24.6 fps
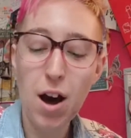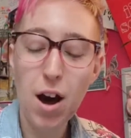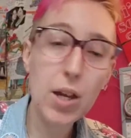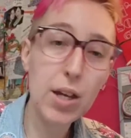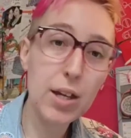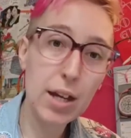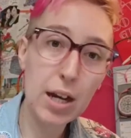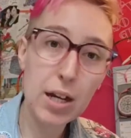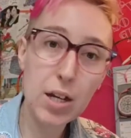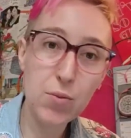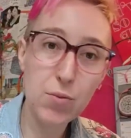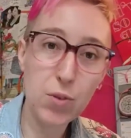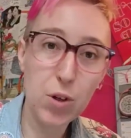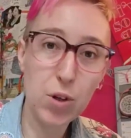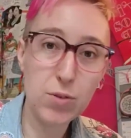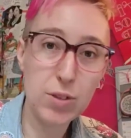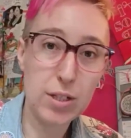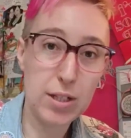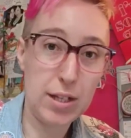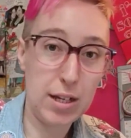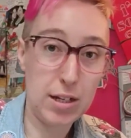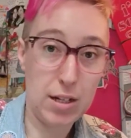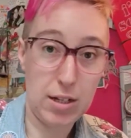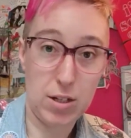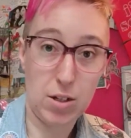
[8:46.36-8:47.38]
get involved in
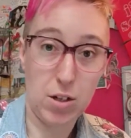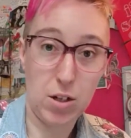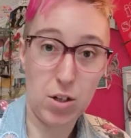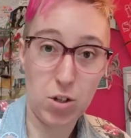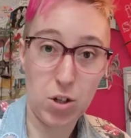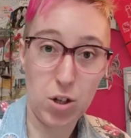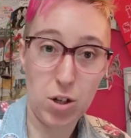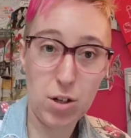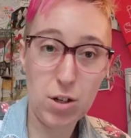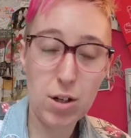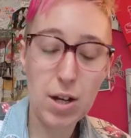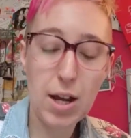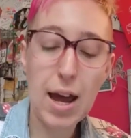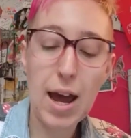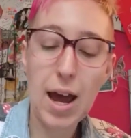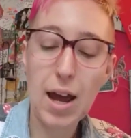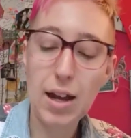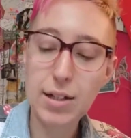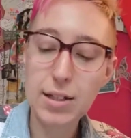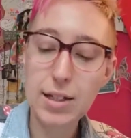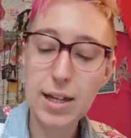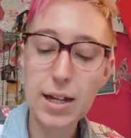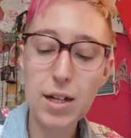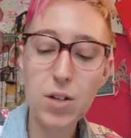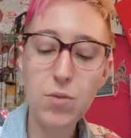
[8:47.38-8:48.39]
that discussion,
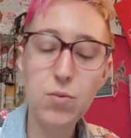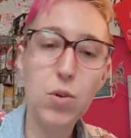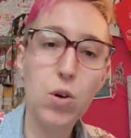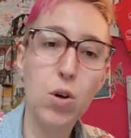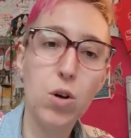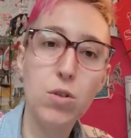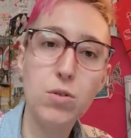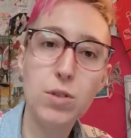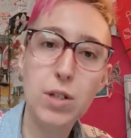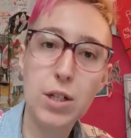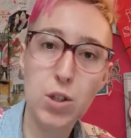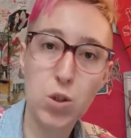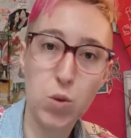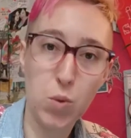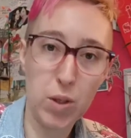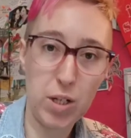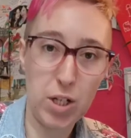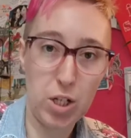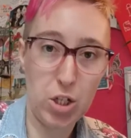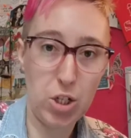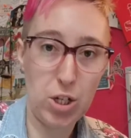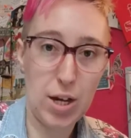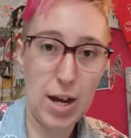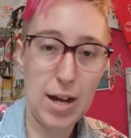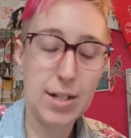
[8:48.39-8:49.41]
and get involved in Twitter
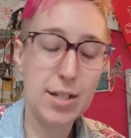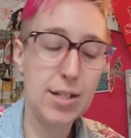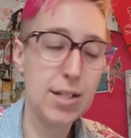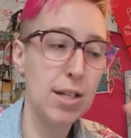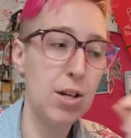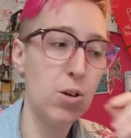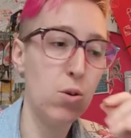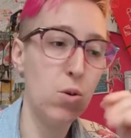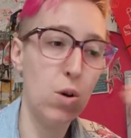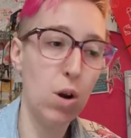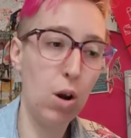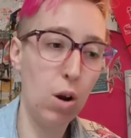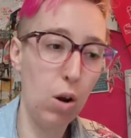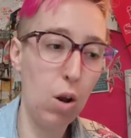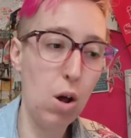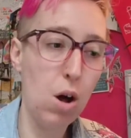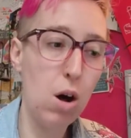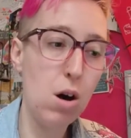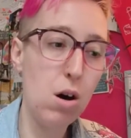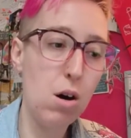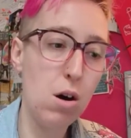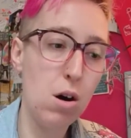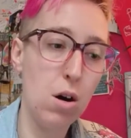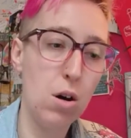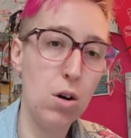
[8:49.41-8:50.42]
chats. There are a
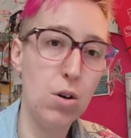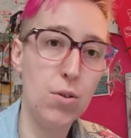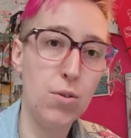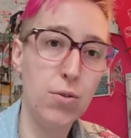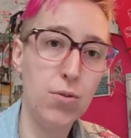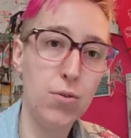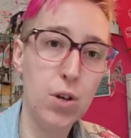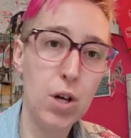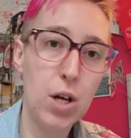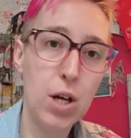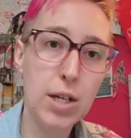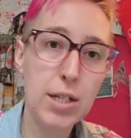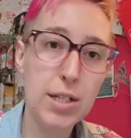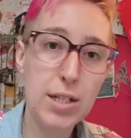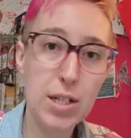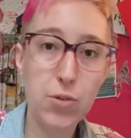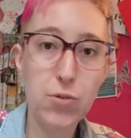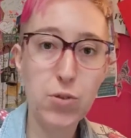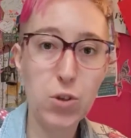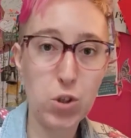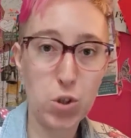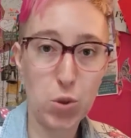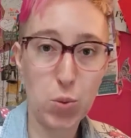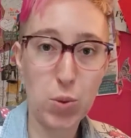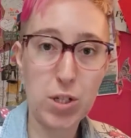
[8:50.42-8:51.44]
lot of
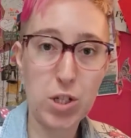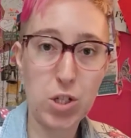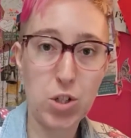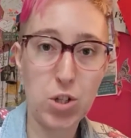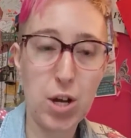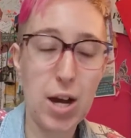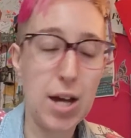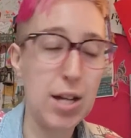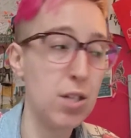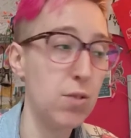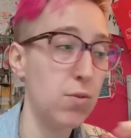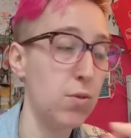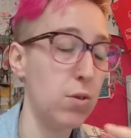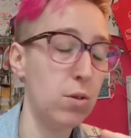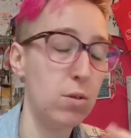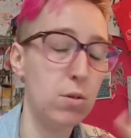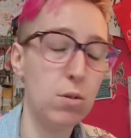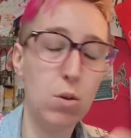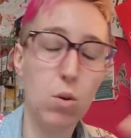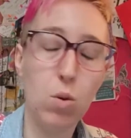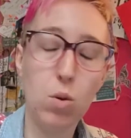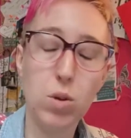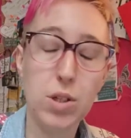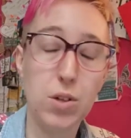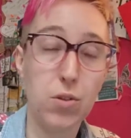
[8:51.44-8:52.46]
different Twitter chats for
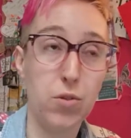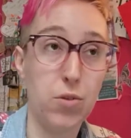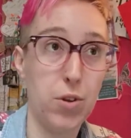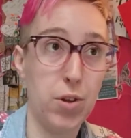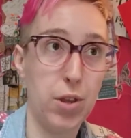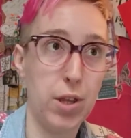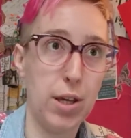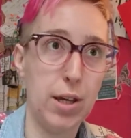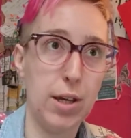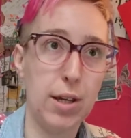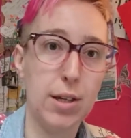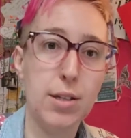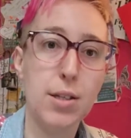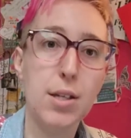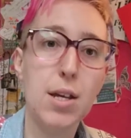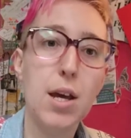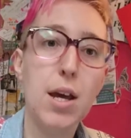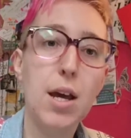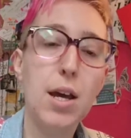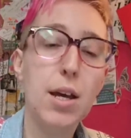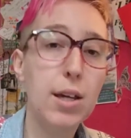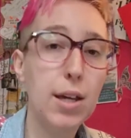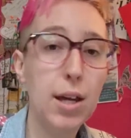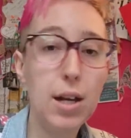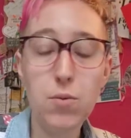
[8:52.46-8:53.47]
all different things.
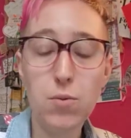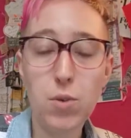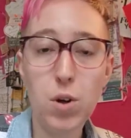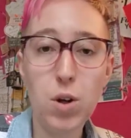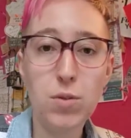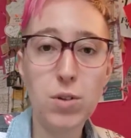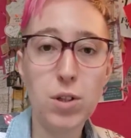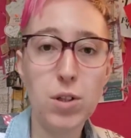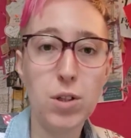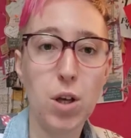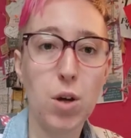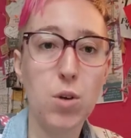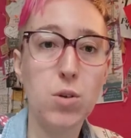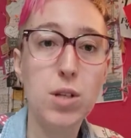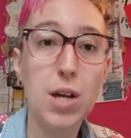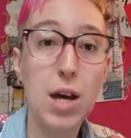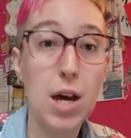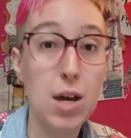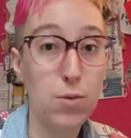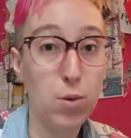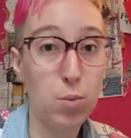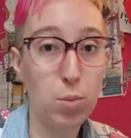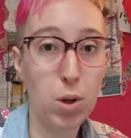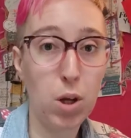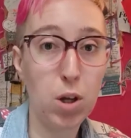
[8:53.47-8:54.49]
Get involved in those. I
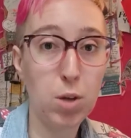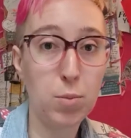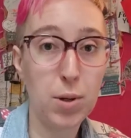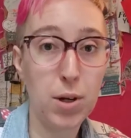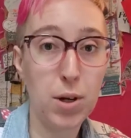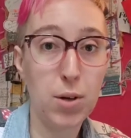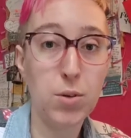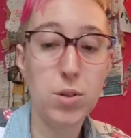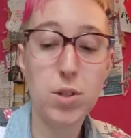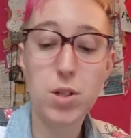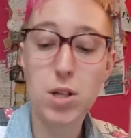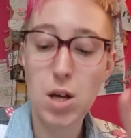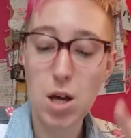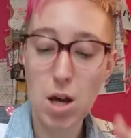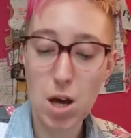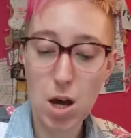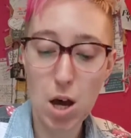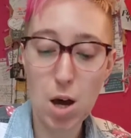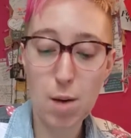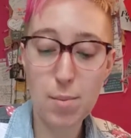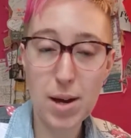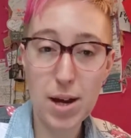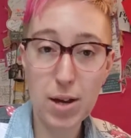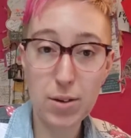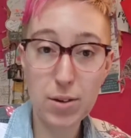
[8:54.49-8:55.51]
have a blog post
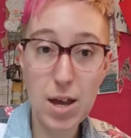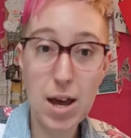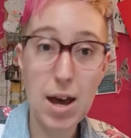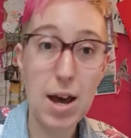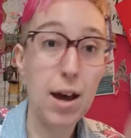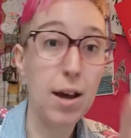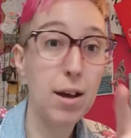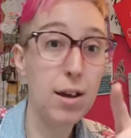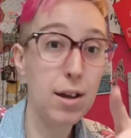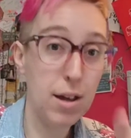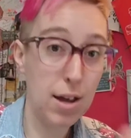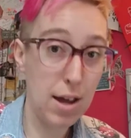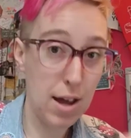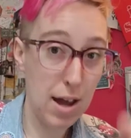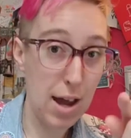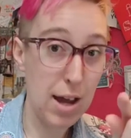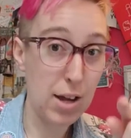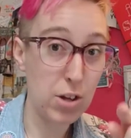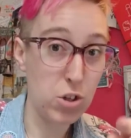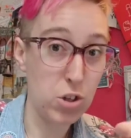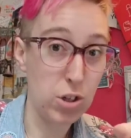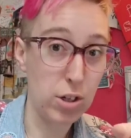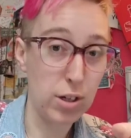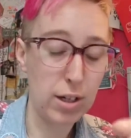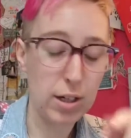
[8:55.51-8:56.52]
about that,
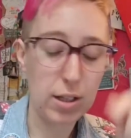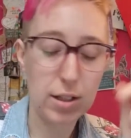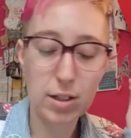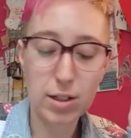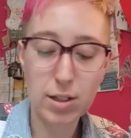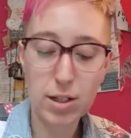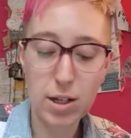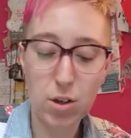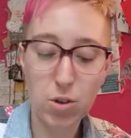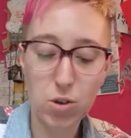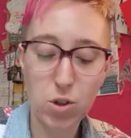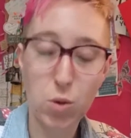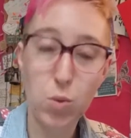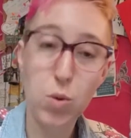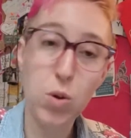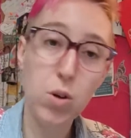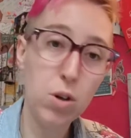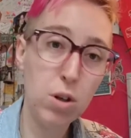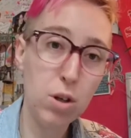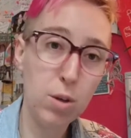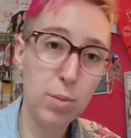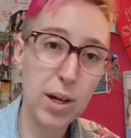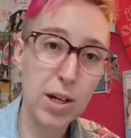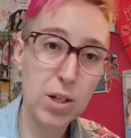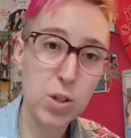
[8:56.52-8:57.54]
actually, that tells you
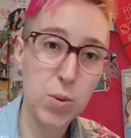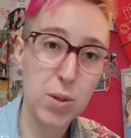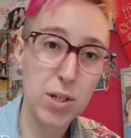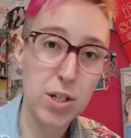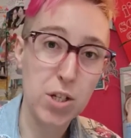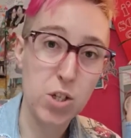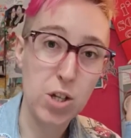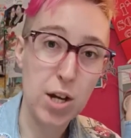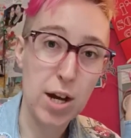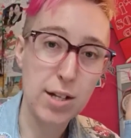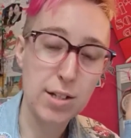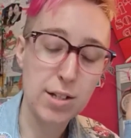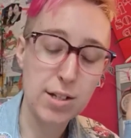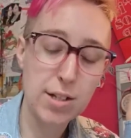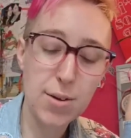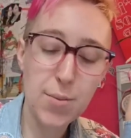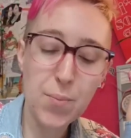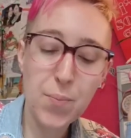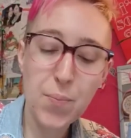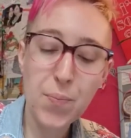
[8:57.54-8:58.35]
all about Twitter chats.